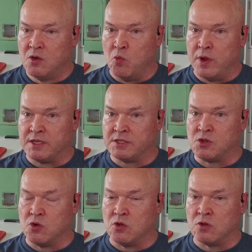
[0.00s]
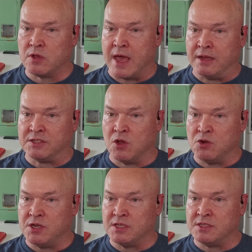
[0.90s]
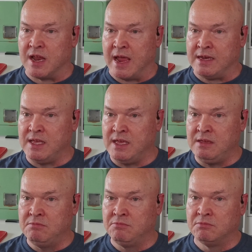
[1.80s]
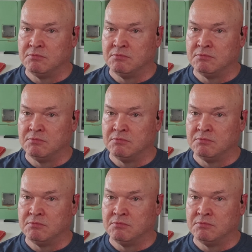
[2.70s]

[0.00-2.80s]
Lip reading: went to school, got associates in IT,